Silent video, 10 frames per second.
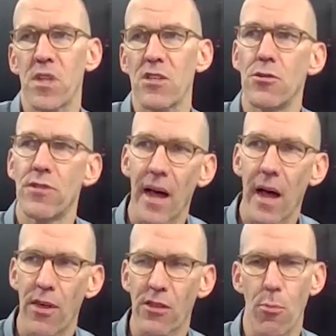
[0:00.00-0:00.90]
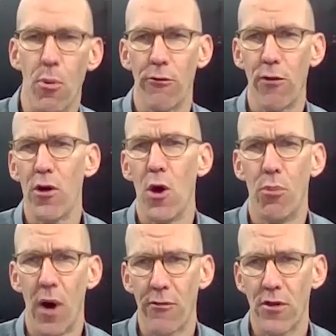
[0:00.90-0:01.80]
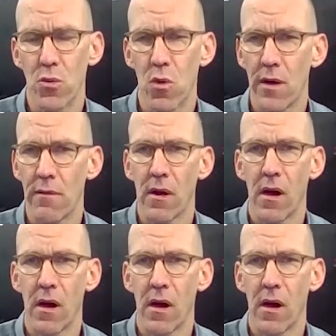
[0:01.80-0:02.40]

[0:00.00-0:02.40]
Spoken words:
So that, I think the portfolio breadth is one.